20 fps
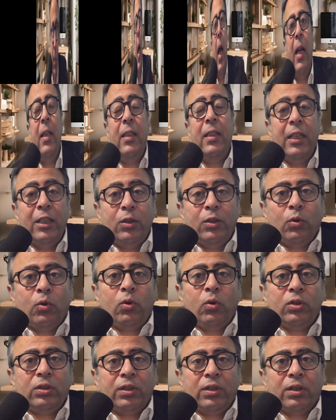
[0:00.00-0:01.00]
And in
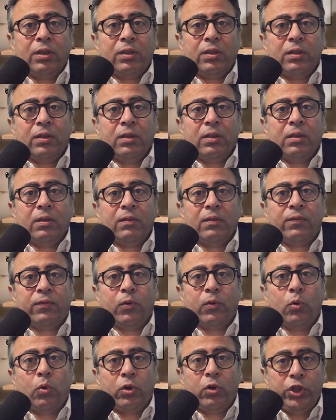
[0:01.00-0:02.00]
order
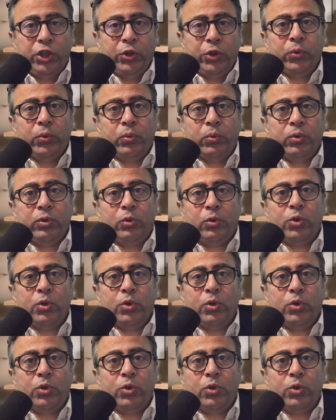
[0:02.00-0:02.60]
for you